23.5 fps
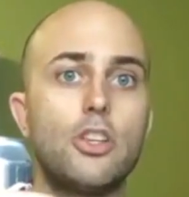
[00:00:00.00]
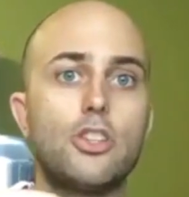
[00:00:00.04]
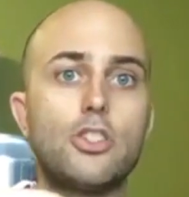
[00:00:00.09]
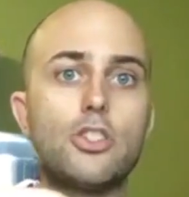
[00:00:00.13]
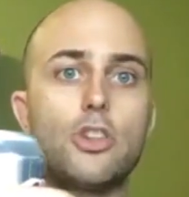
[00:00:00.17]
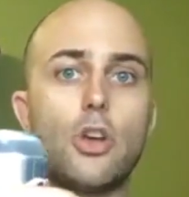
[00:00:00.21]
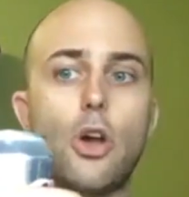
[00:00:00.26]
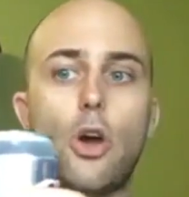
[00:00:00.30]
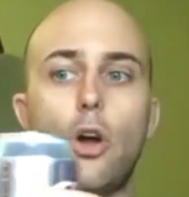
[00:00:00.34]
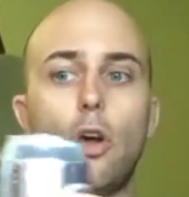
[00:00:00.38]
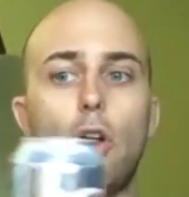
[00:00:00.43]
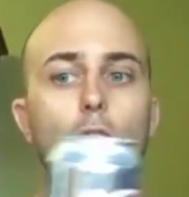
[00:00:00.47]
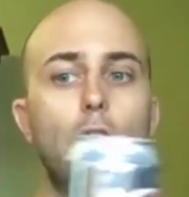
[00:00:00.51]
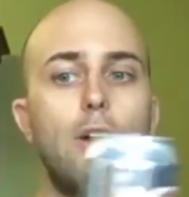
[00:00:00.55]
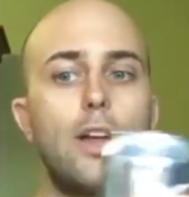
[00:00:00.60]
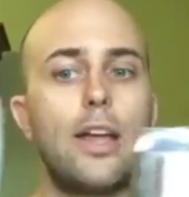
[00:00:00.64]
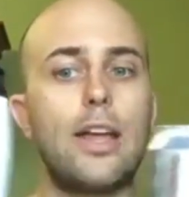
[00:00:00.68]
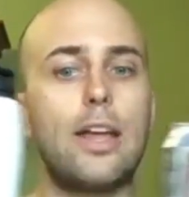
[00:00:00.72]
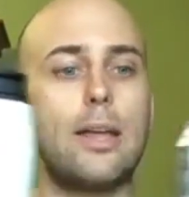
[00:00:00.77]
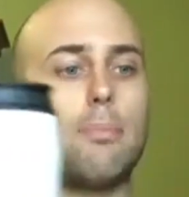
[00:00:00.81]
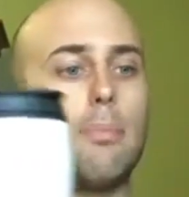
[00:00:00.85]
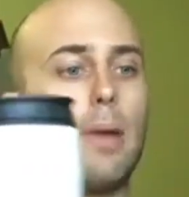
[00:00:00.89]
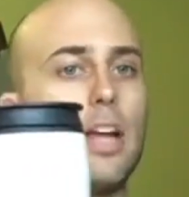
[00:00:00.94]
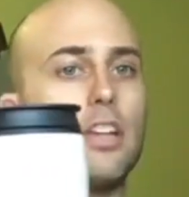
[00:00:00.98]
So
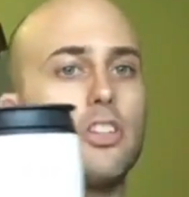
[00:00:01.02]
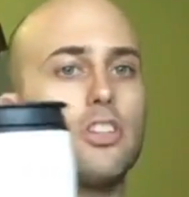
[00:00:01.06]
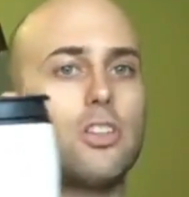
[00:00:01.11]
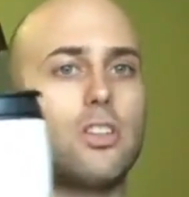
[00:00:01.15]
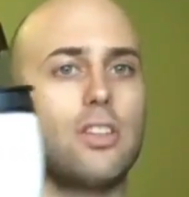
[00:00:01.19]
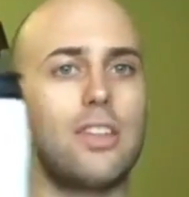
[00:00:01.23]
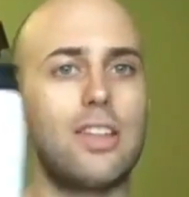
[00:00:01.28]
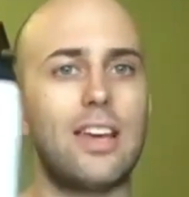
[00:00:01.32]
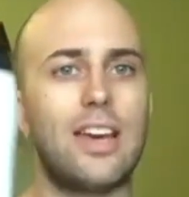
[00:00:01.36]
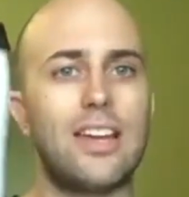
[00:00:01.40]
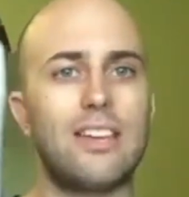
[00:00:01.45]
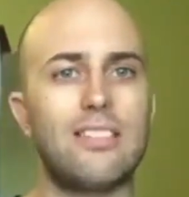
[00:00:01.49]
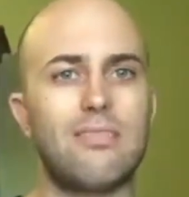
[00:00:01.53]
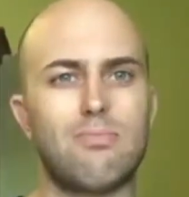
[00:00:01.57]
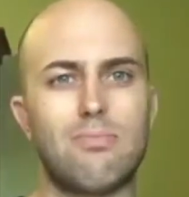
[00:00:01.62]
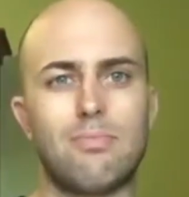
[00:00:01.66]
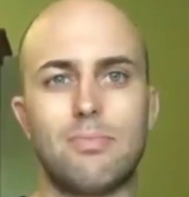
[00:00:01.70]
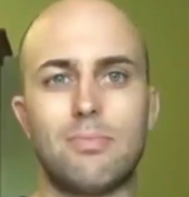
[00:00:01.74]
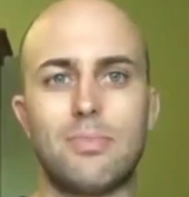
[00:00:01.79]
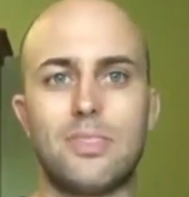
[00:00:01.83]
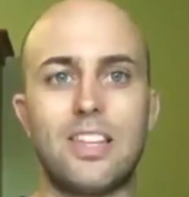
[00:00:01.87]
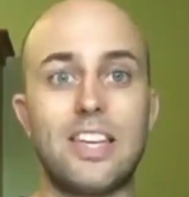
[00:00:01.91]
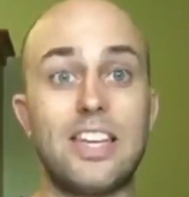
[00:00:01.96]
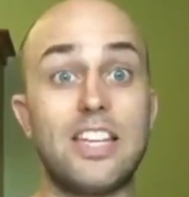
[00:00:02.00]
imagine that
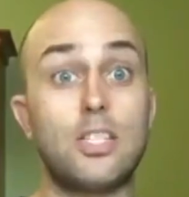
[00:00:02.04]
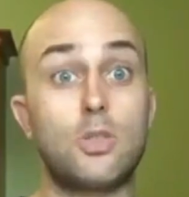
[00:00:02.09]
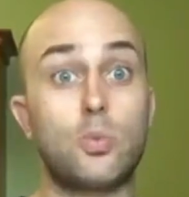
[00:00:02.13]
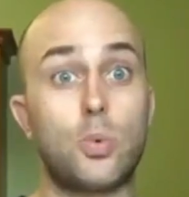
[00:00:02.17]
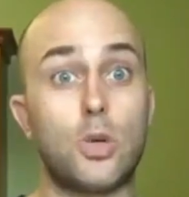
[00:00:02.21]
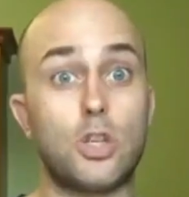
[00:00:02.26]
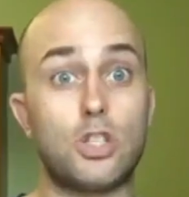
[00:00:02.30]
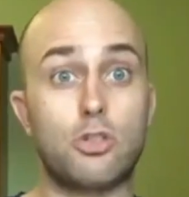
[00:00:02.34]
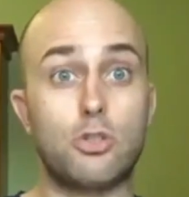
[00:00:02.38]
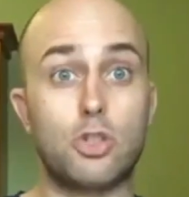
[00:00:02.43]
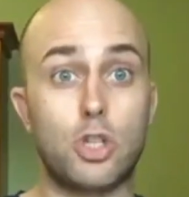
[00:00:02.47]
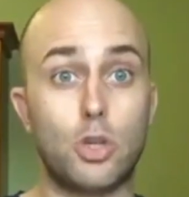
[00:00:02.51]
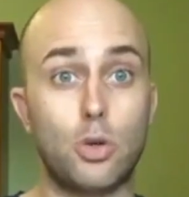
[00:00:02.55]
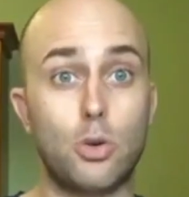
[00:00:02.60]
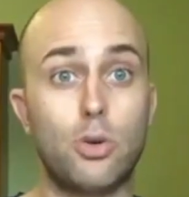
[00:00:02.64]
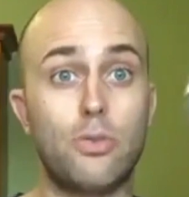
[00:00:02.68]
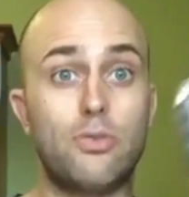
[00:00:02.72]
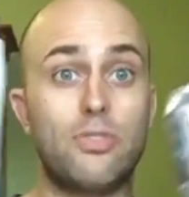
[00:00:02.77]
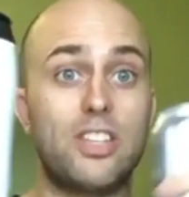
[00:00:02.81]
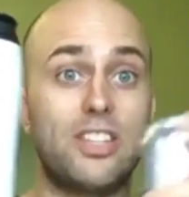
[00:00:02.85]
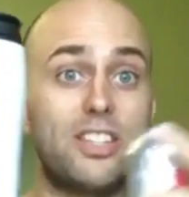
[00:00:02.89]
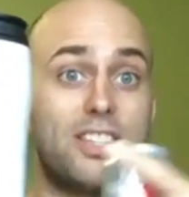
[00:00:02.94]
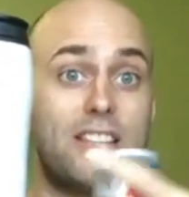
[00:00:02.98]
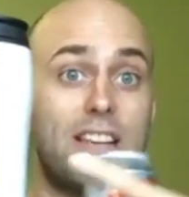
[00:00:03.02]
these were two
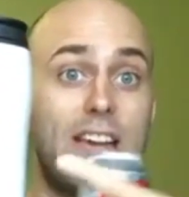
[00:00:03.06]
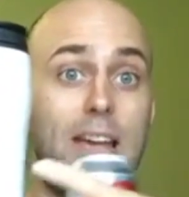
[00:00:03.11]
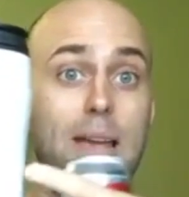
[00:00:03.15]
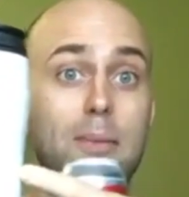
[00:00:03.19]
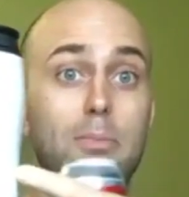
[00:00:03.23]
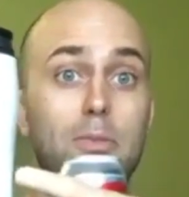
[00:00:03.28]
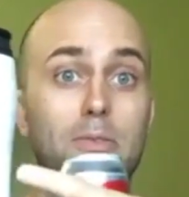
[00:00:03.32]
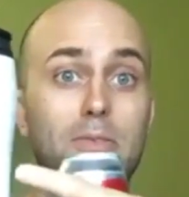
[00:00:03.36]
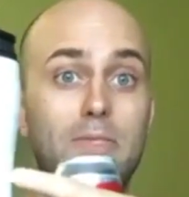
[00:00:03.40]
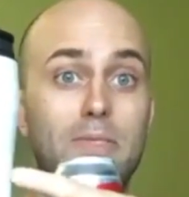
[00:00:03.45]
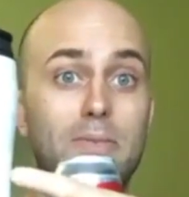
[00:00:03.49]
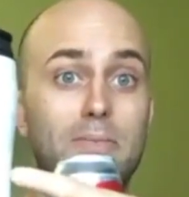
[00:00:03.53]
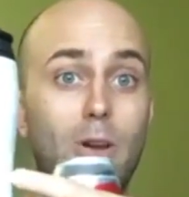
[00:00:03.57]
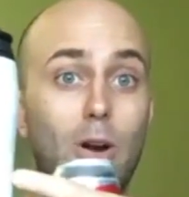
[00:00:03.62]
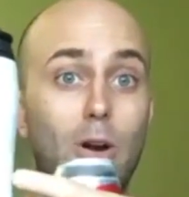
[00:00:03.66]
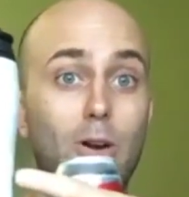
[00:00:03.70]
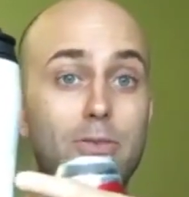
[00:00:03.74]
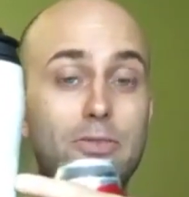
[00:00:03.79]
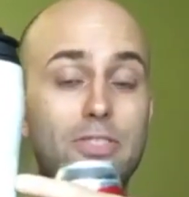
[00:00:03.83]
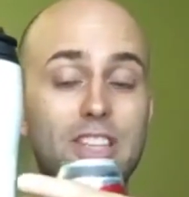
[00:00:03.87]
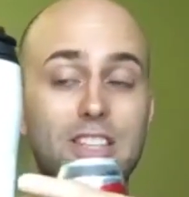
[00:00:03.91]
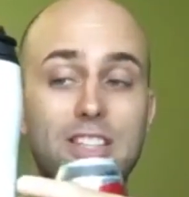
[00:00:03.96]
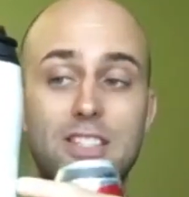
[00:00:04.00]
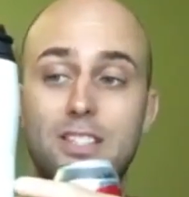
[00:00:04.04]
of the same
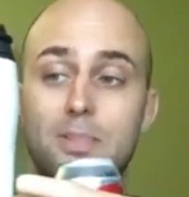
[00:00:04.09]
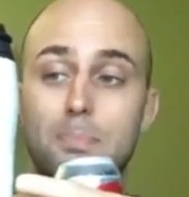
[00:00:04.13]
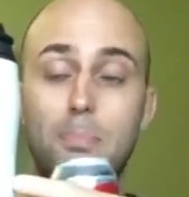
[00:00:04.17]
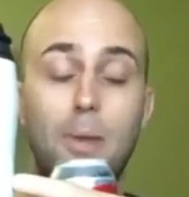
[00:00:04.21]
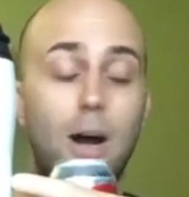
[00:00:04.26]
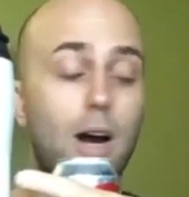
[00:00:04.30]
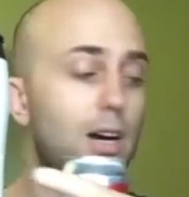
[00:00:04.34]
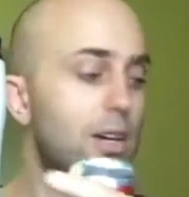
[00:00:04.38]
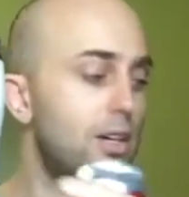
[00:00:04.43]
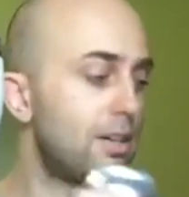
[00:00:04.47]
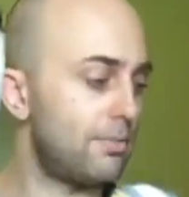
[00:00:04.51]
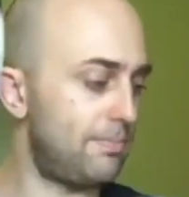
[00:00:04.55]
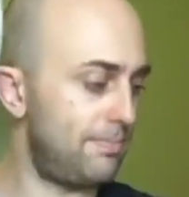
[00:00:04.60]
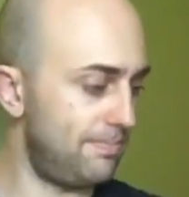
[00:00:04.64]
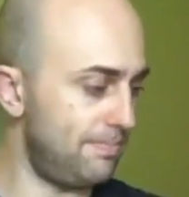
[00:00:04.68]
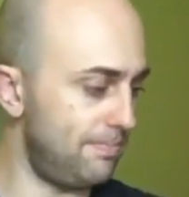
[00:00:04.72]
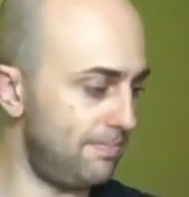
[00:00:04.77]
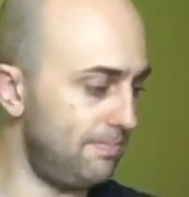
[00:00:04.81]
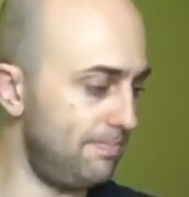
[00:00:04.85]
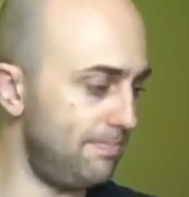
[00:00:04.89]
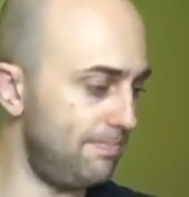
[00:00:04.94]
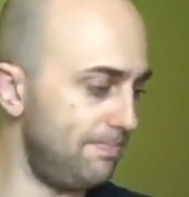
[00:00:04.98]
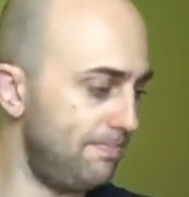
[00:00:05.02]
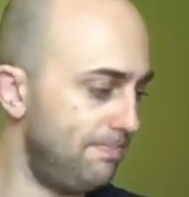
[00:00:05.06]
of this mug.
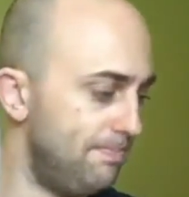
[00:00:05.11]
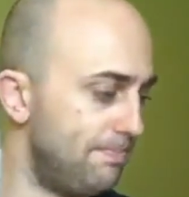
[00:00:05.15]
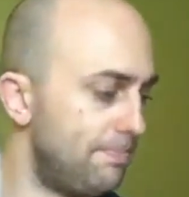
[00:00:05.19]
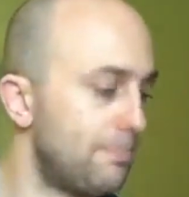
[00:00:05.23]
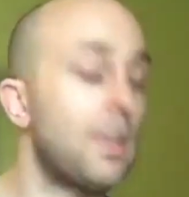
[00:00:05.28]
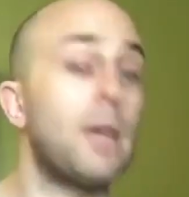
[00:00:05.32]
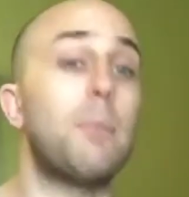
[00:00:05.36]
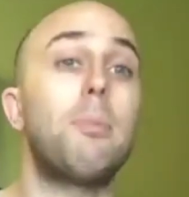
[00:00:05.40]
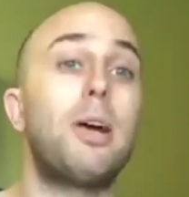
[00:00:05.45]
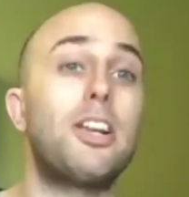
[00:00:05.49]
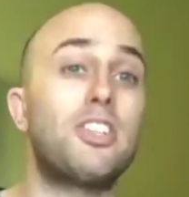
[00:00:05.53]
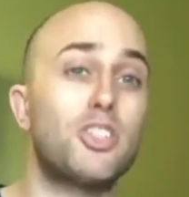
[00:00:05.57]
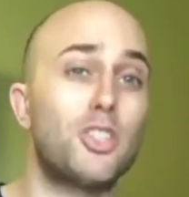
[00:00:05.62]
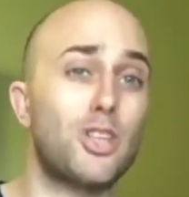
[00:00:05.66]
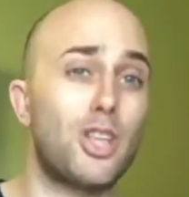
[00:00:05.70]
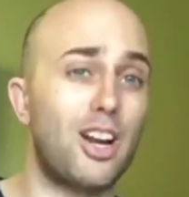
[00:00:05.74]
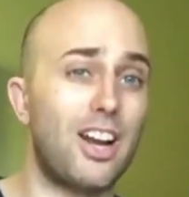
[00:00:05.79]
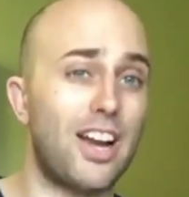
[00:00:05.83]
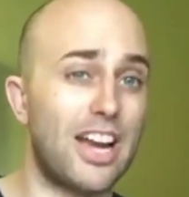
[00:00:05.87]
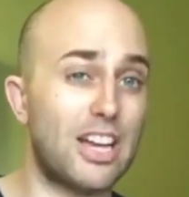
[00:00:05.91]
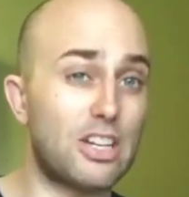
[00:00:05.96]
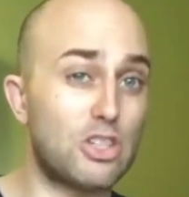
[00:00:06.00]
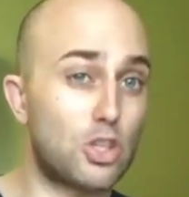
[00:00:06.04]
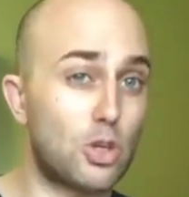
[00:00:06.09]
Imagine that
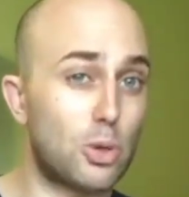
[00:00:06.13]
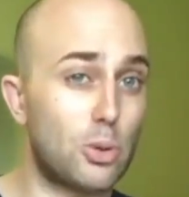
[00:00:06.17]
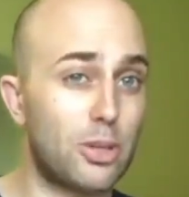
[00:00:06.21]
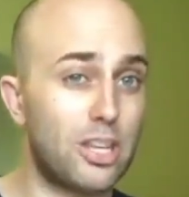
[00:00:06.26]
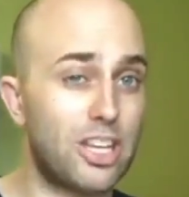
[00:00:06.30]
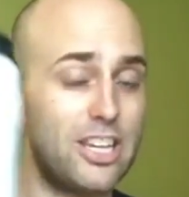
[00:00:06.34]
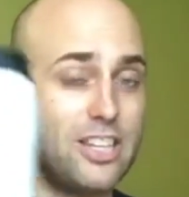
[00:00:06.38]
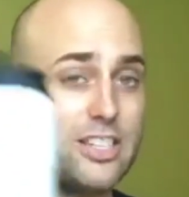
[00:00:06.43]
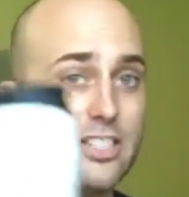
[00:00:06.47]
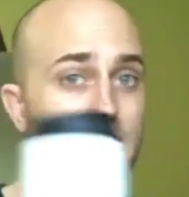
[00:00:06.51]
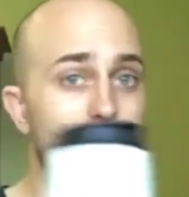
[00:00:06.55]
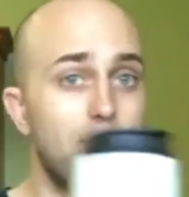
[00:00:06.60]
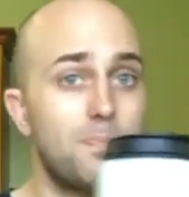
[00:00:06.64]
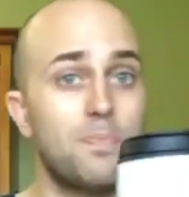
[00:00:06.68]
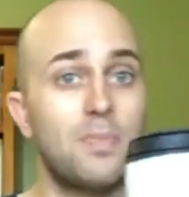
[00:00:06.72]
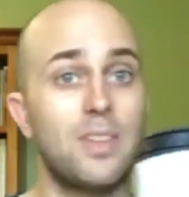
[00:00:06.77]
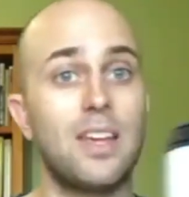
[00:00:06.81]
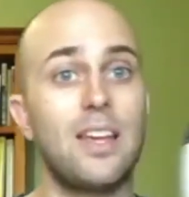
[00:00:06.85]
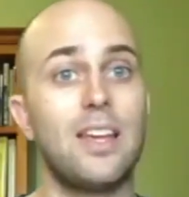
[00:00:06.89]
I had two of these.